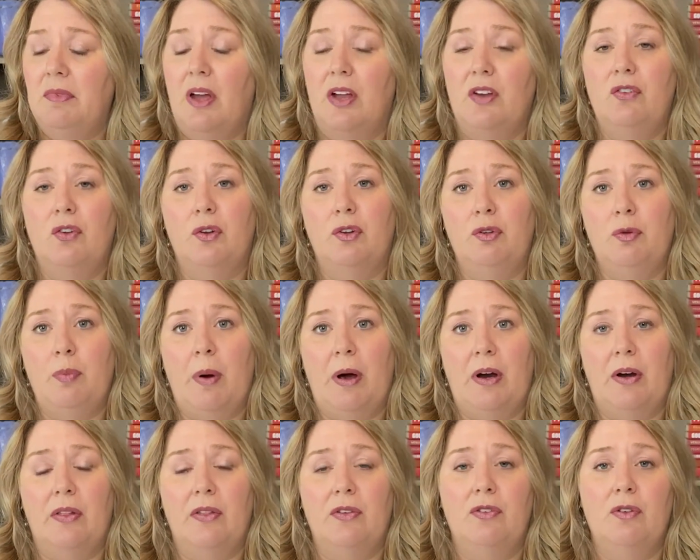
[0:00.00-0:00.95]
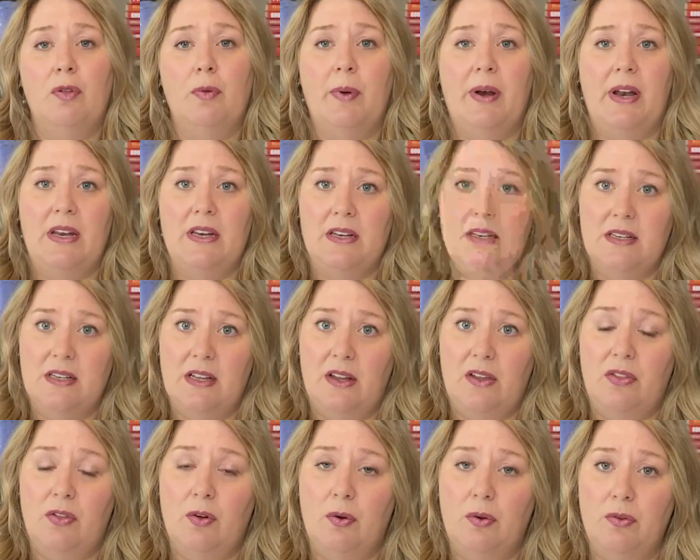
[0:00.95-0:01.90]
I told you part of the truth, but I didn't tell
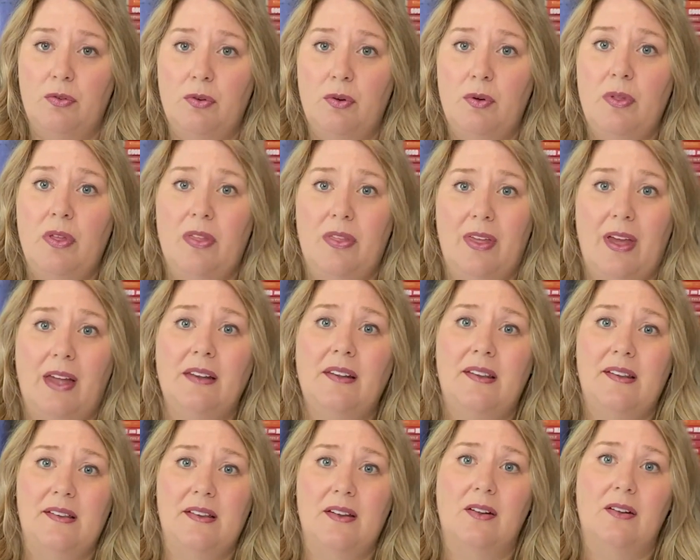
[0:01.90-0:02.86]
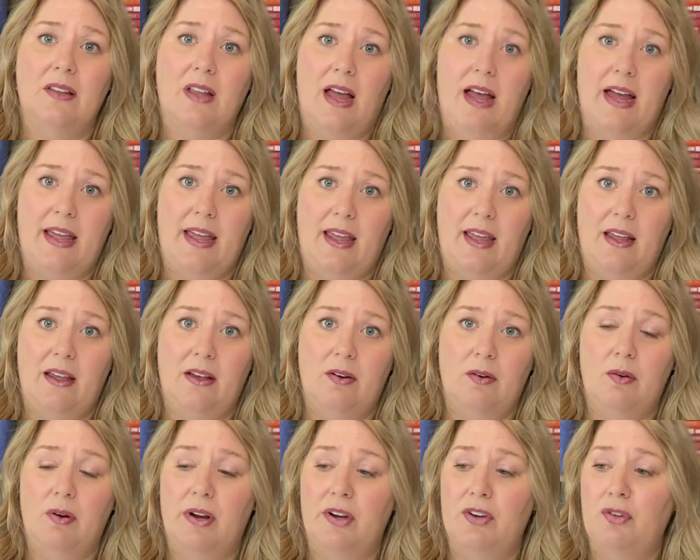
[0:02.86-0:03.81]
you the whole truth, that's still lying.
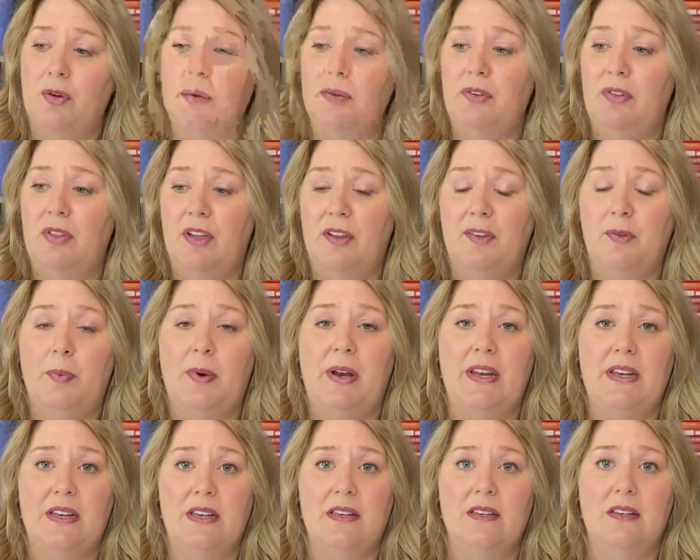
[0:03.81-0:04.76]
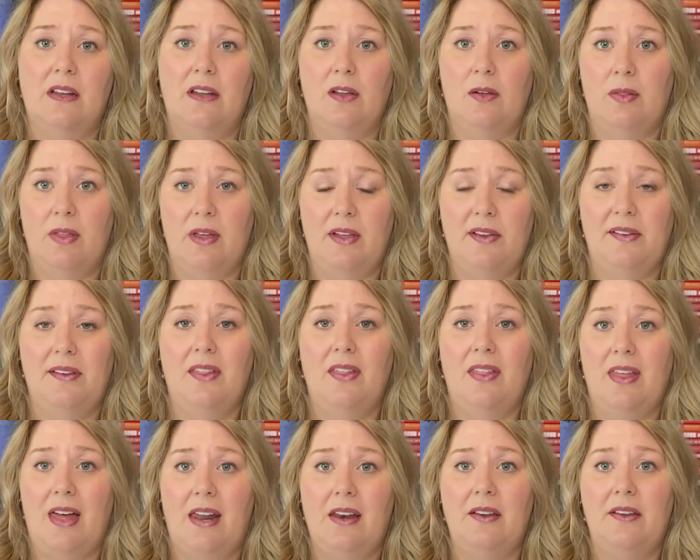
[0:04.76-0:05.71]
Or I told you this, but I didn't tell you this,
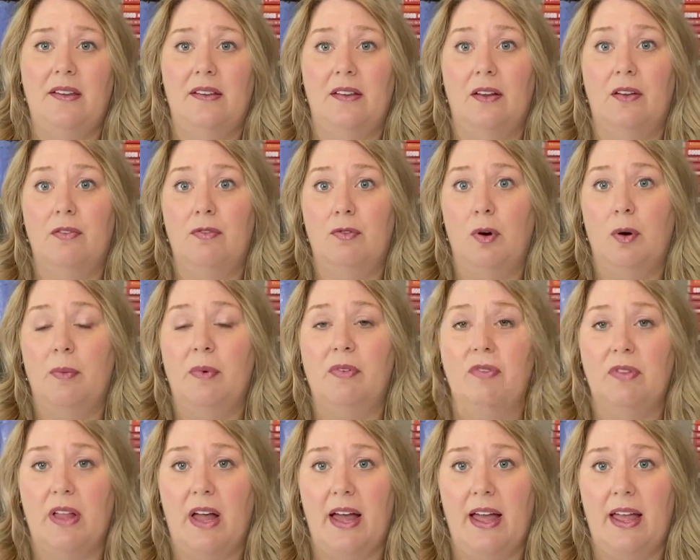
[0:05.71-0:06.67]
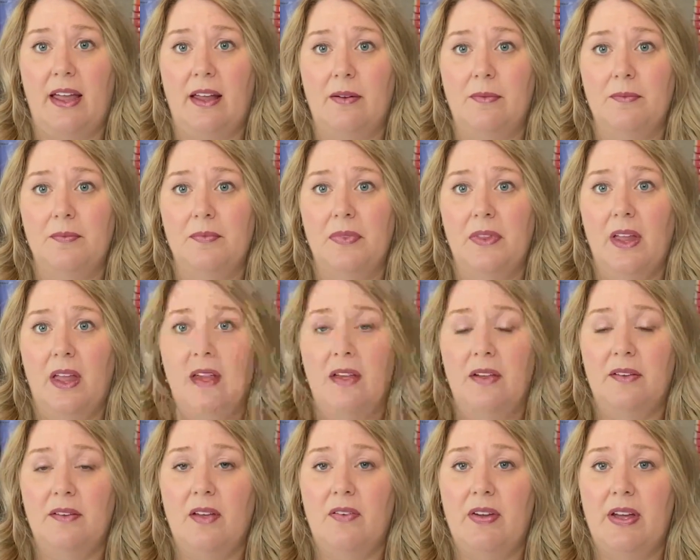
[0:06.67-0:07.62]
that is still a form of lying.
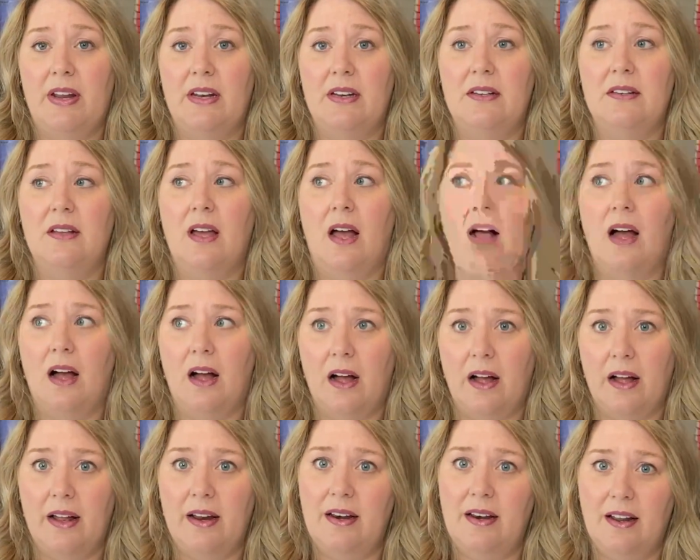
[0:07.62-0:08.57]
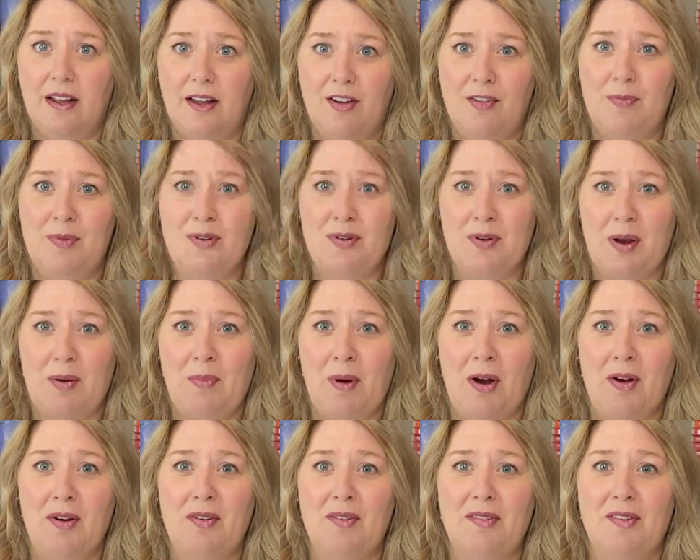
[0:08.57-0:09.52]
So I've had a ton of betrayed
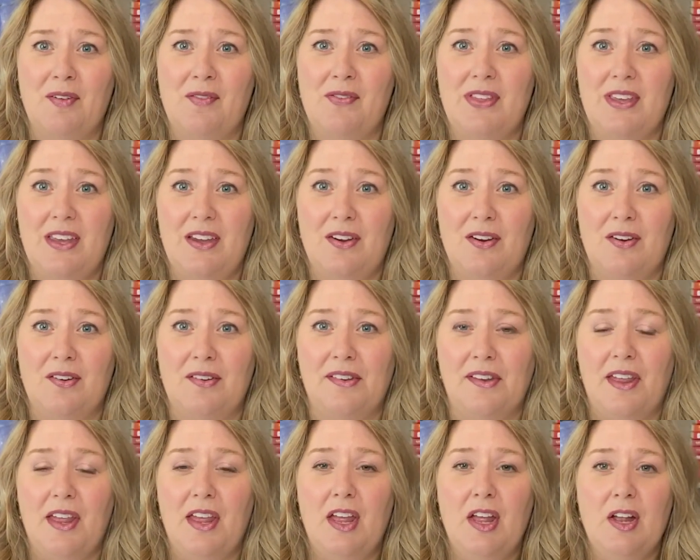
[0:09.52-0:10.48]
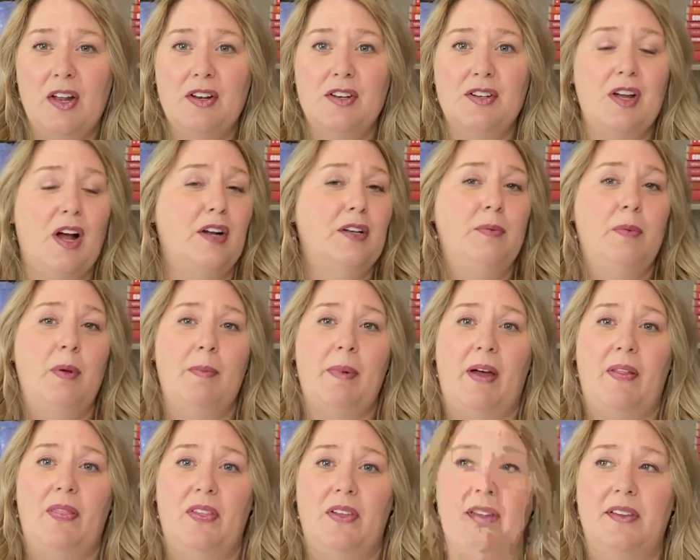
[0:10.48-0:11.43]
partners over the years talk to me
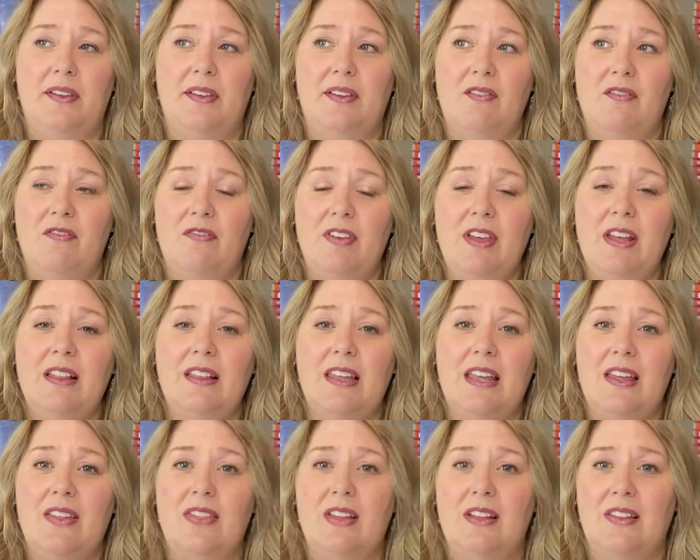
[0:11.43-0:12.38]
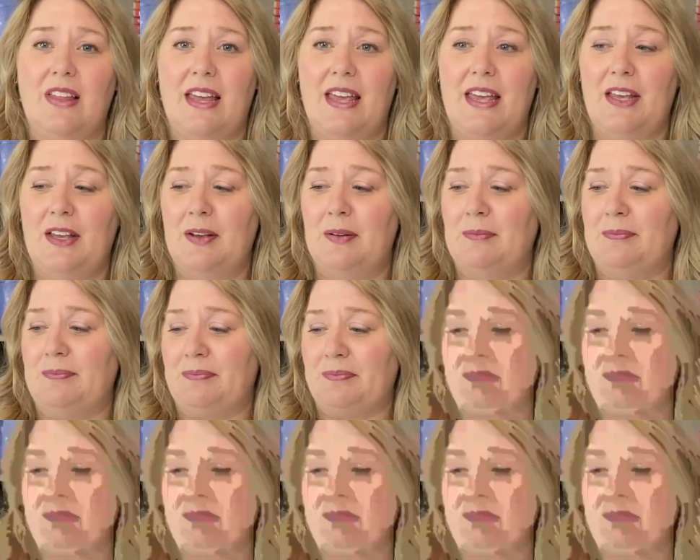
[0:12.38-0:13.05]
about this feeling that, like,